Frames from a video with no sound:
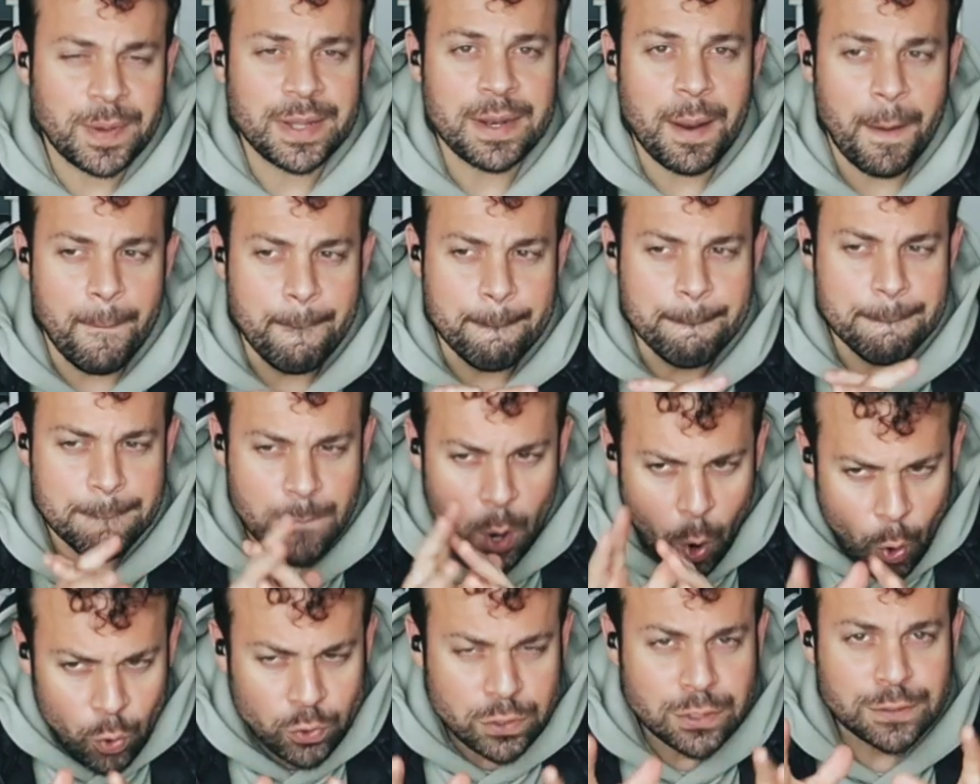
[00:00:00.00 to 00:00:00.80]
But
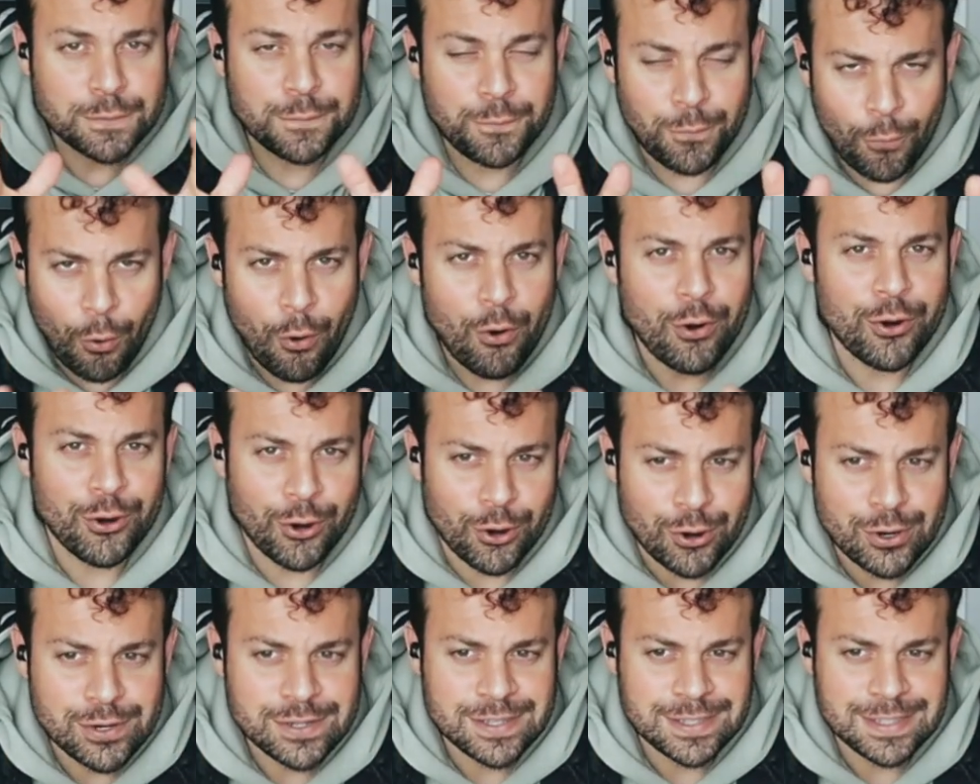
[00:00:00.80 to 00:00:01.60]
most
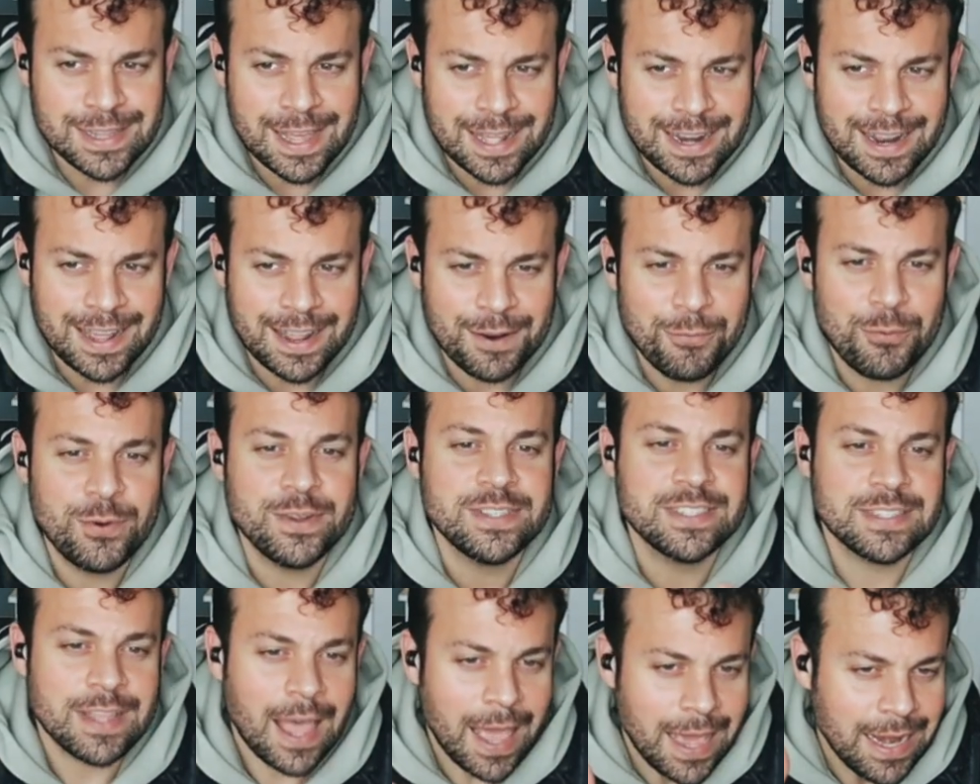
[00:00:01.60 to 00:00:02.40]
foreigners that
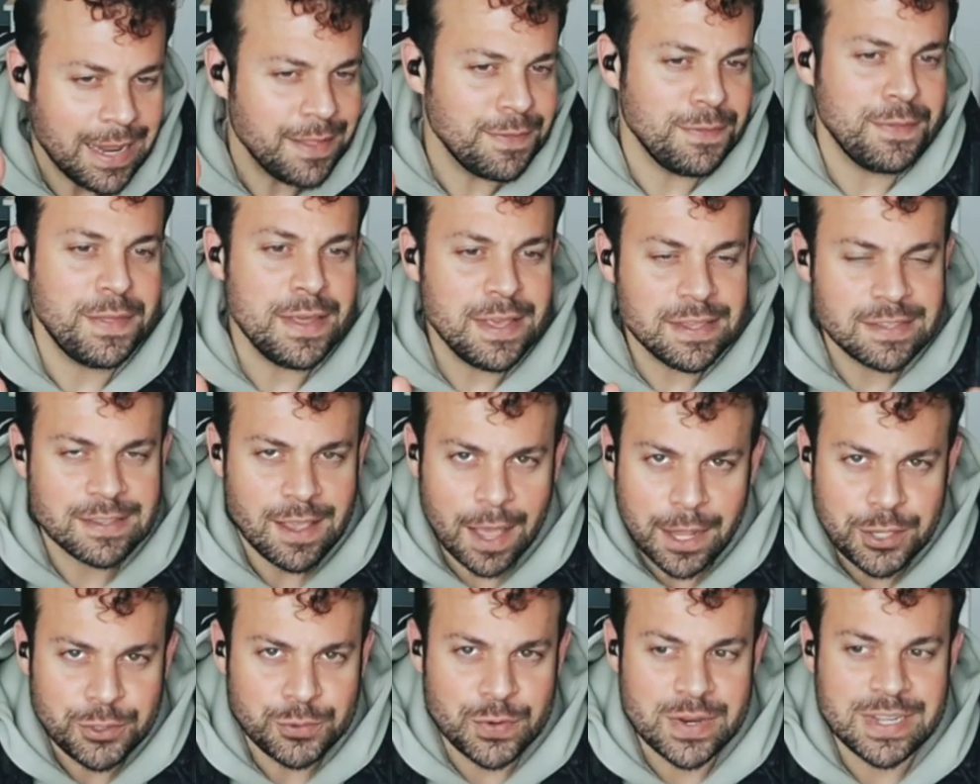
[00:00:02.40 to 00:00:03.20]
reside in these
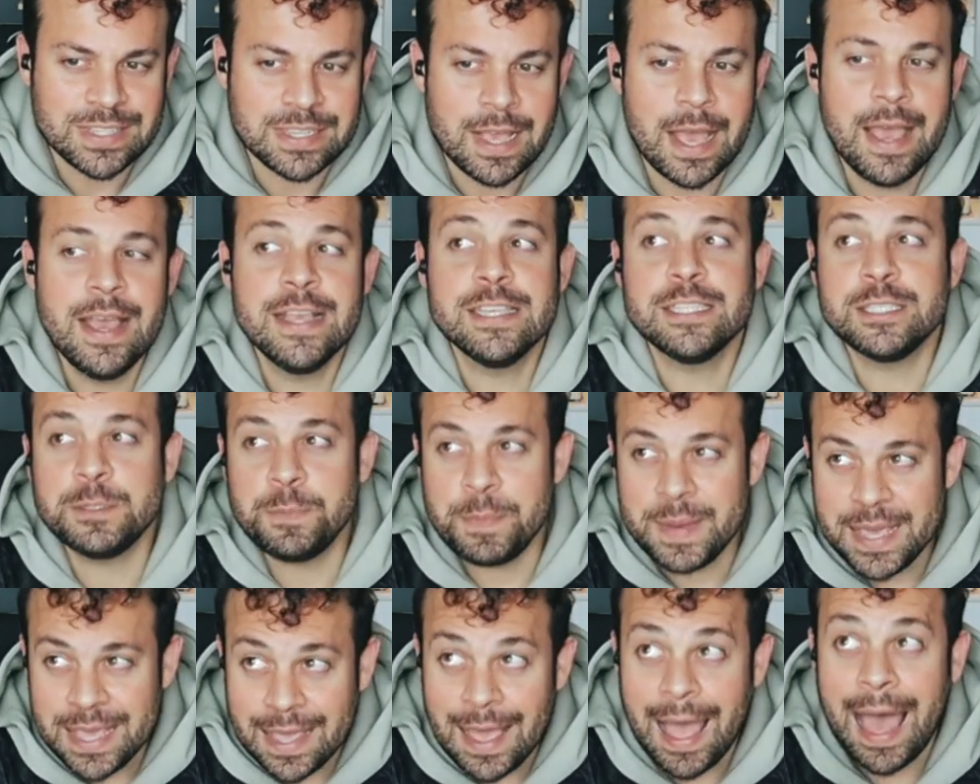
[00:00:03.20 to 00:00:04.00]
countries
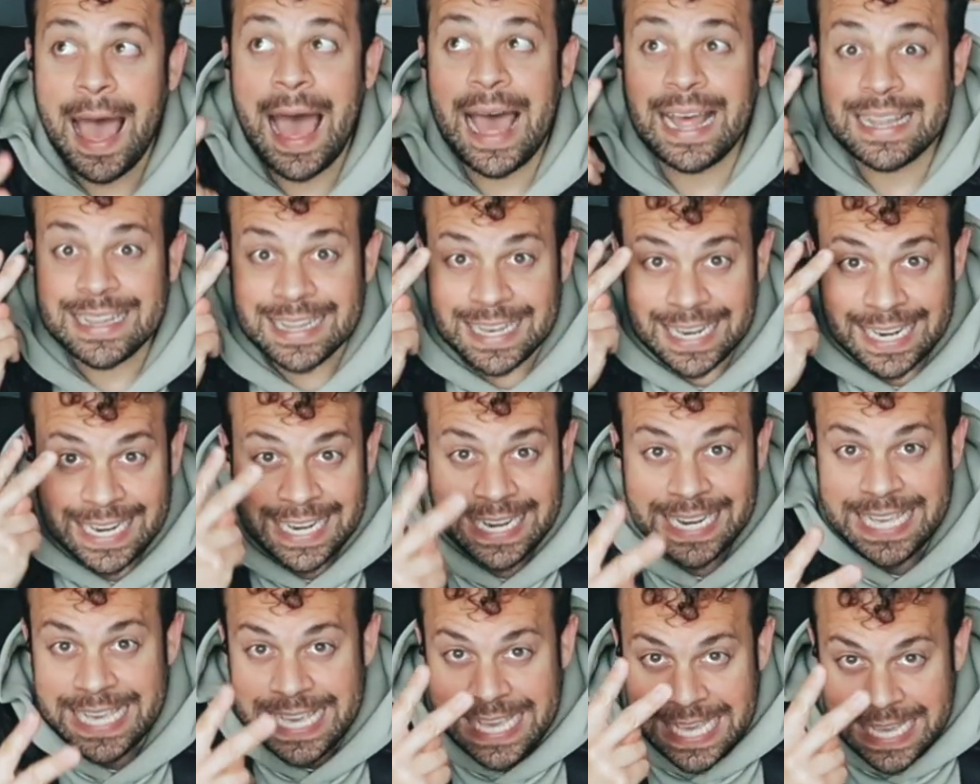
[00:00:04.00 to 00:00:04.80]
speak at
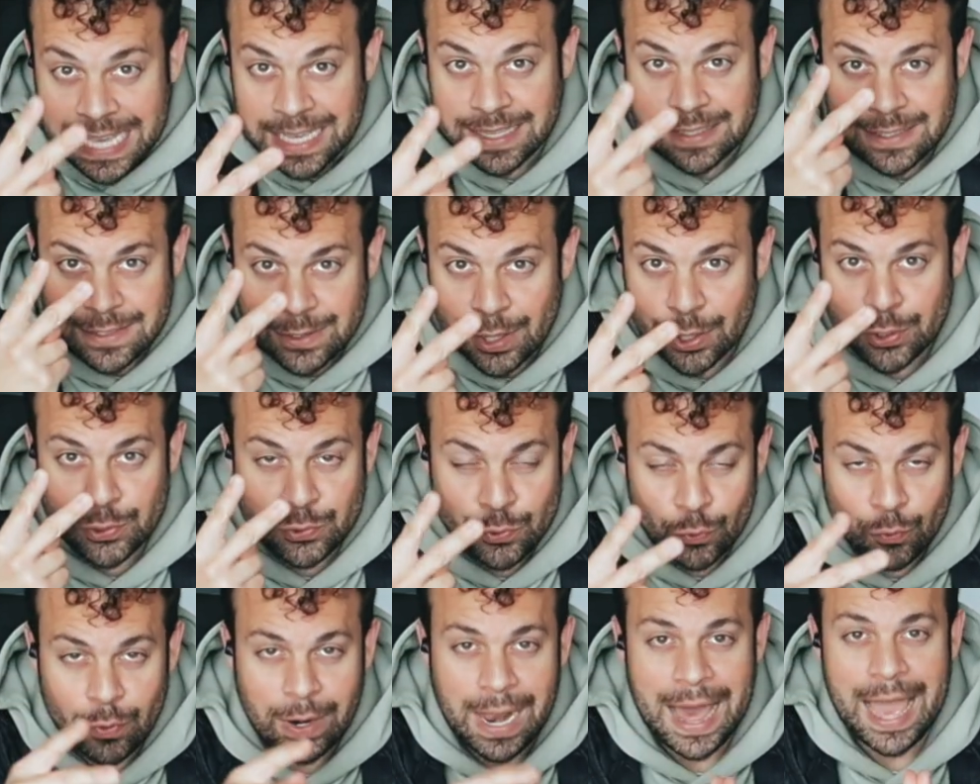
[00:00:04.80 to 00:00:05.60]
least
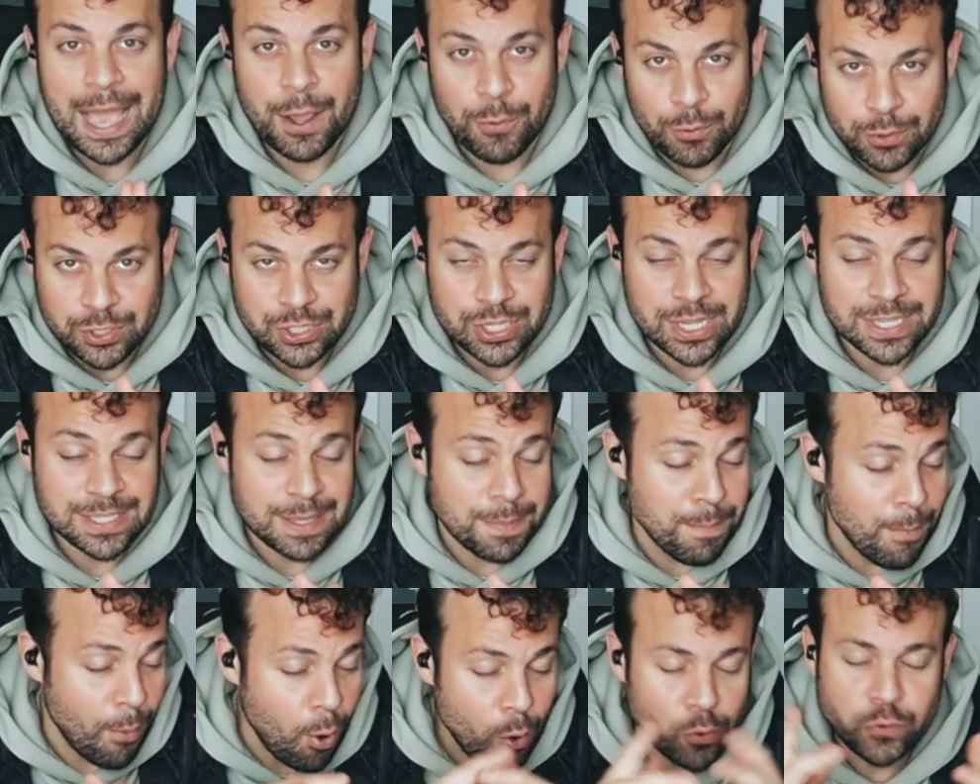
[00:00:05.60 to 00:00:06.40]
two languages,
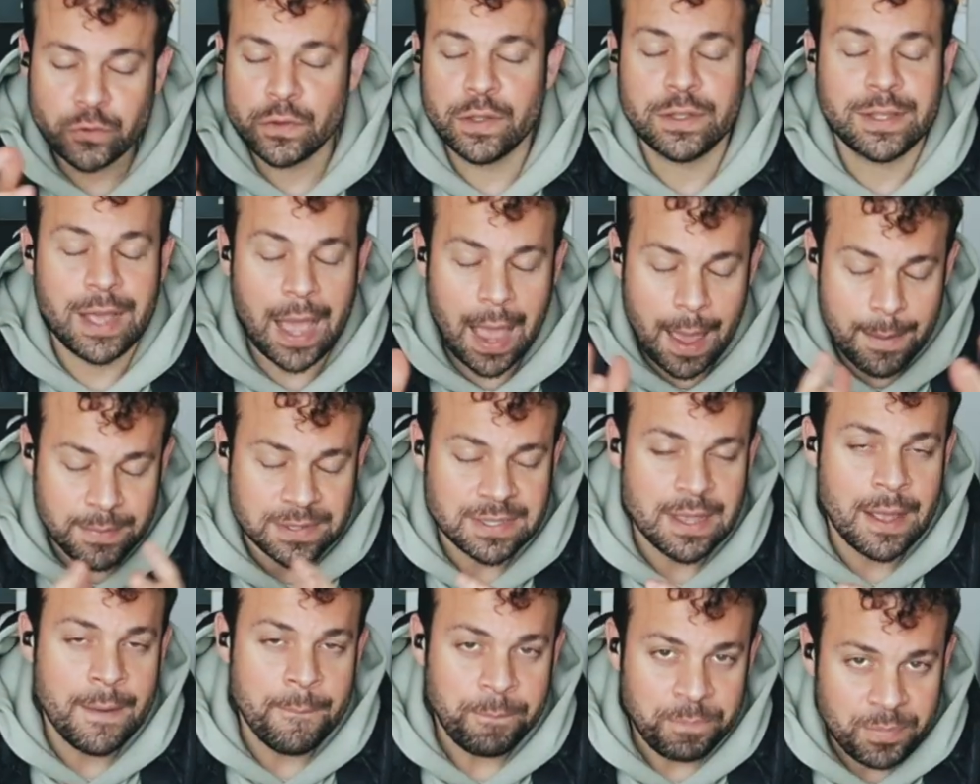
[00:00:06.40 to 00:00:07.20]
and most of the
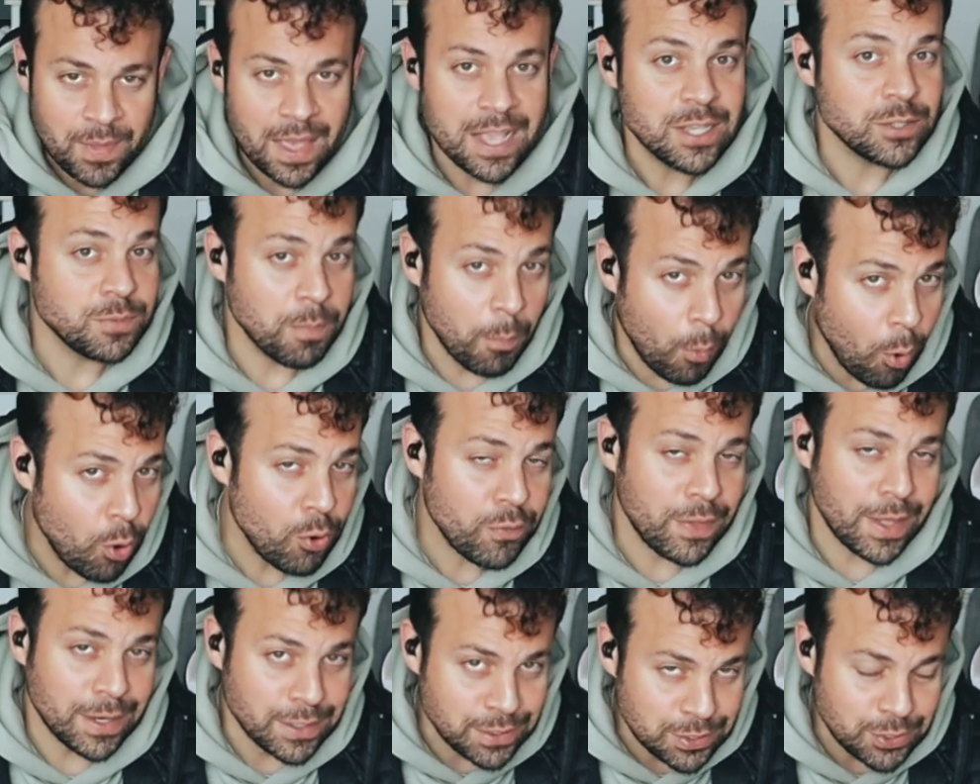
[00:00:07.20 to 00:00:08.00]
times is
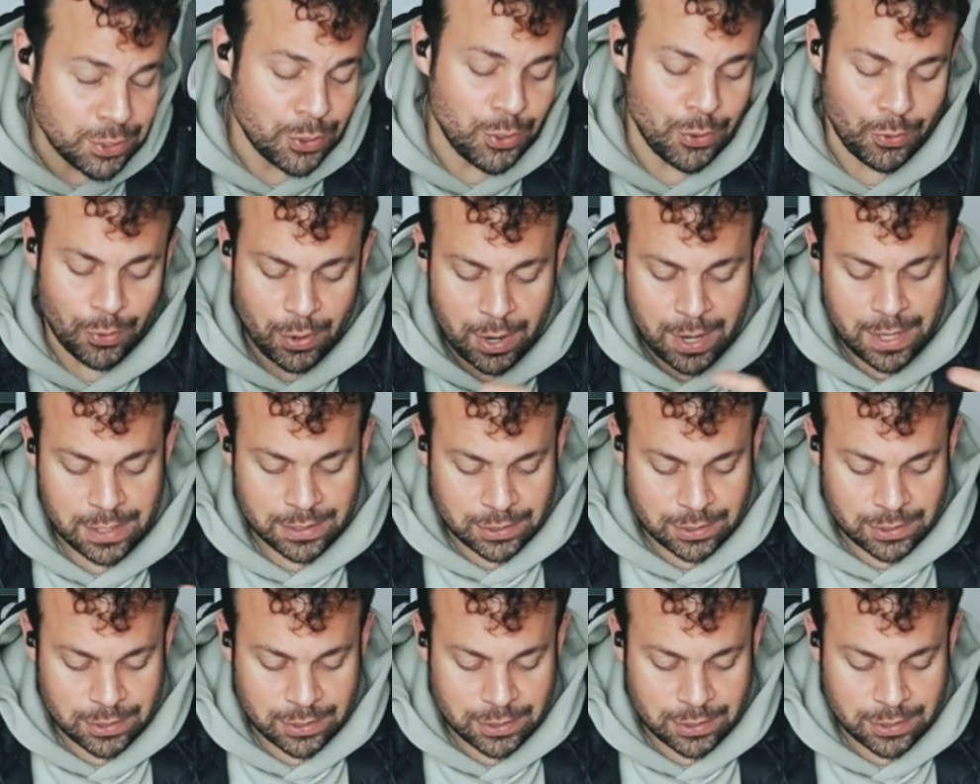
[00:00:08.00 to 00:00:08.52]
more than two.